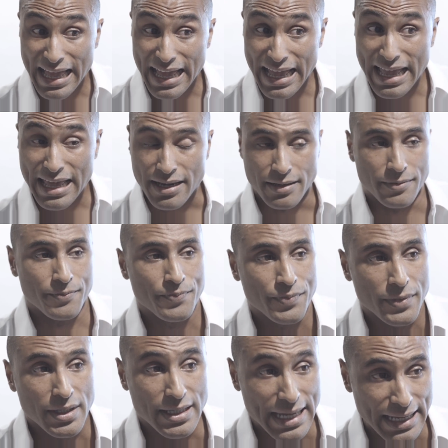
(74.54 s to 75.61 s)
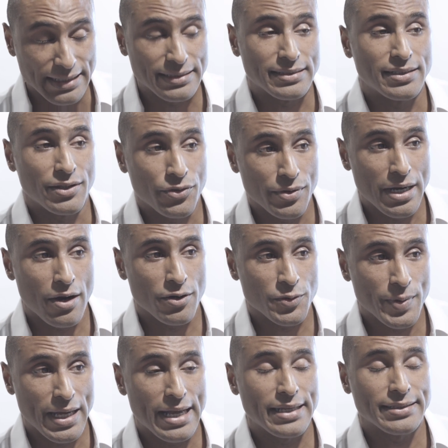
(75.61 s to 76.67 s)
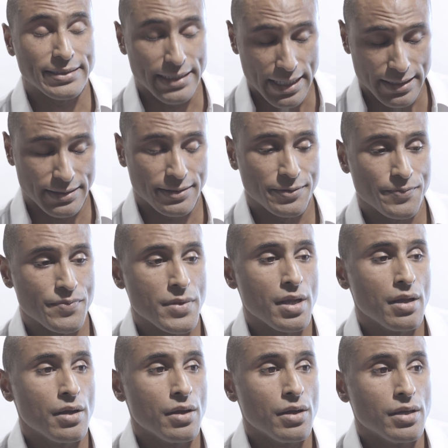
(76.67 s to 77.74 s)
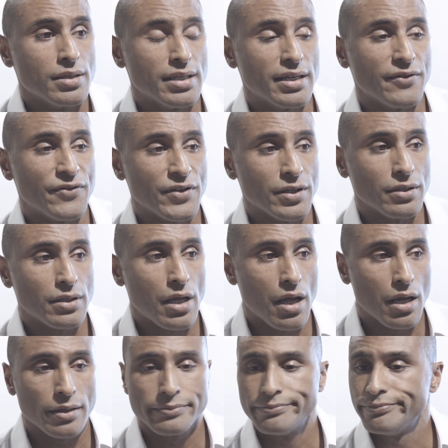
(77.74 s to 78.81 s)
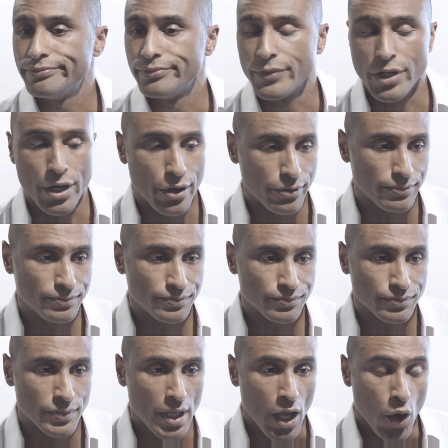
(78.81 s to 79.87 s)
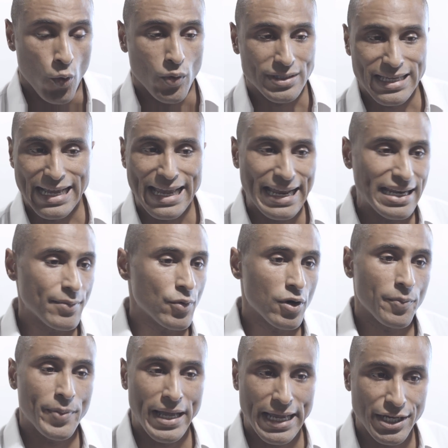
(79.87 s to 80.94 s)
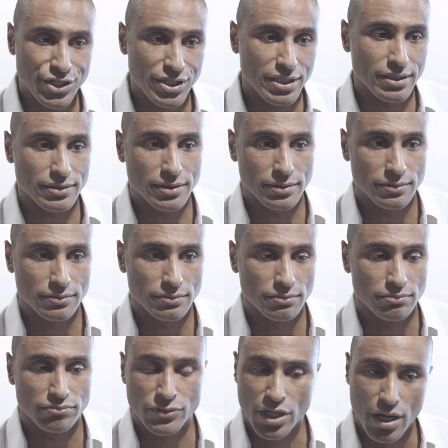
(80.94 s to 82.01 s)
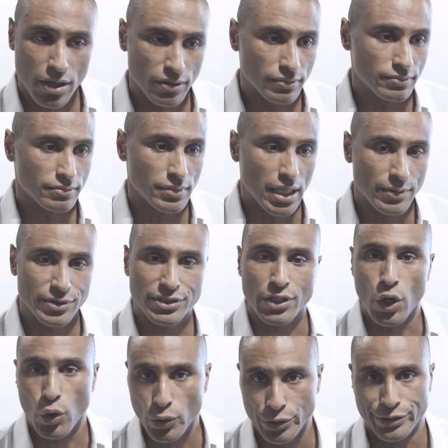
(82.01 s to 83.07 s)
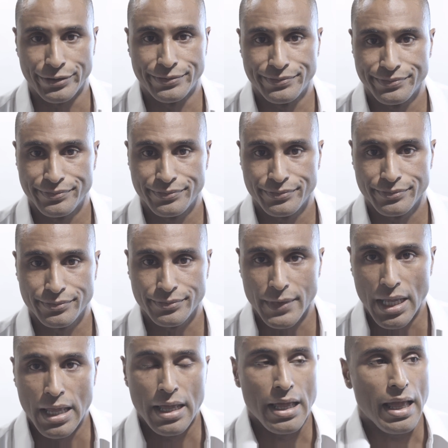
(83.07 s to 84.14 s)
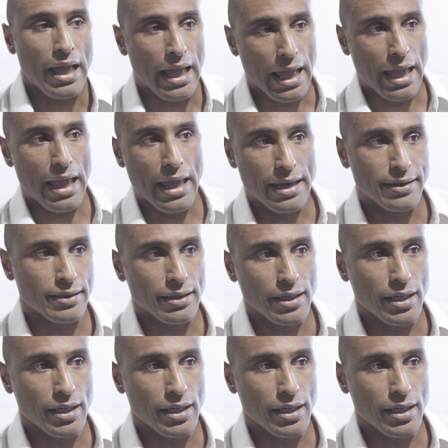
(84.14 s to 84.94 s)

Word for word: And yes, did three hours pass? Yes. Did it feel long? No. Was I any more patient? No. I'm just older. And